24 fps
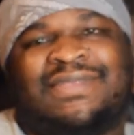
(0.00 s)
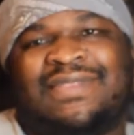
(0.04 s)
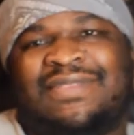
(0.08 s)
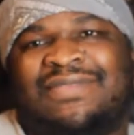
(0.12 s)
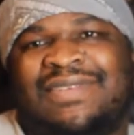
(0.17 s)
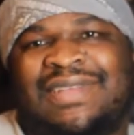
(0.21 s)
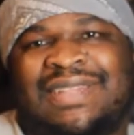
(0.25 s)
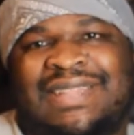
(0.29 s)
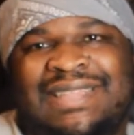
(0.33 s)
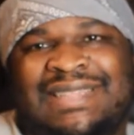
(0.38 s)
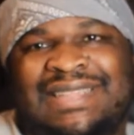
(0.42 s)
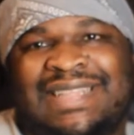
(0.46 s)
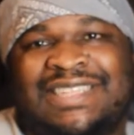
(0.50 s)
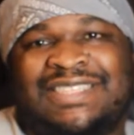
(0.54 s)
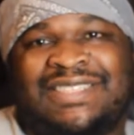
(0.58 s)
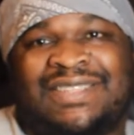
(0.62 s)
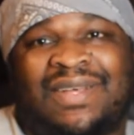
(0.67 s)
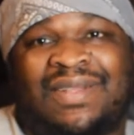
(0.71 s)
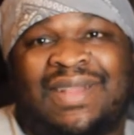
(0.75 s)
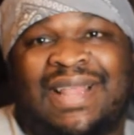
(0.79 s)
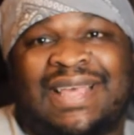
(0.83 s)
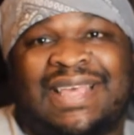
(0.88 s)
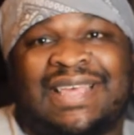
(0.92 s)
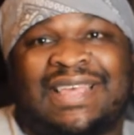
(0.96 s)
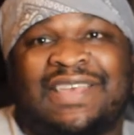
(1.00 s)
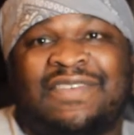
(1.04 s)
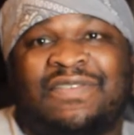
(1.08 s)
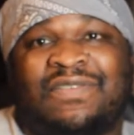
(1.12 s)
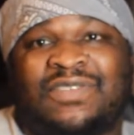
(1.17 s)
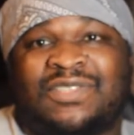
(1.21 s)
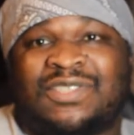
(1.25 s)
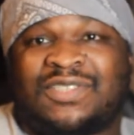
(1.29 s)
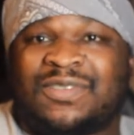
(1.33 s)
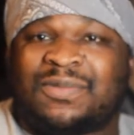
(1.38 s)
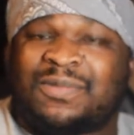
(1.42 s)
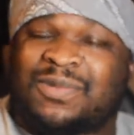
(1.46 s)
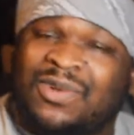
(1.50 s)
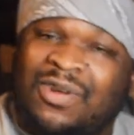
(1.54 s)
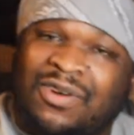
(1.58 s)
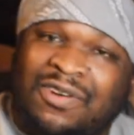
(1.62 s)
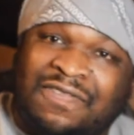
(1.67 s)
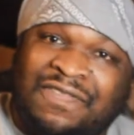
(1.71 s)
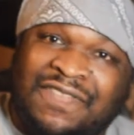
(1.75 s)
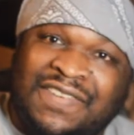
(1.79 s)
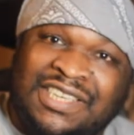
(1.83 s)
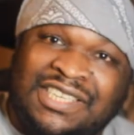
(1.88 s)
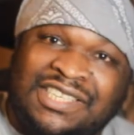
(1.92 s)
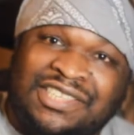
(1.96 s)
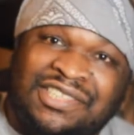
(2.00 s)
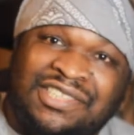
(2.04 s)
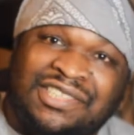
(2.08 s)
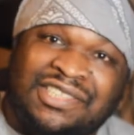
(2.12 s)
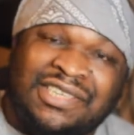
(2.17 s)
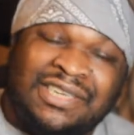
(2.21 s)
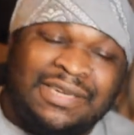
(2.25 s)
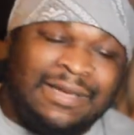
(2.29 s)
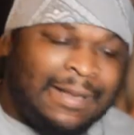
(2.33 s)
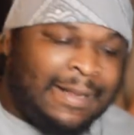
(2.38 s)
really that's all I could get for Starfish.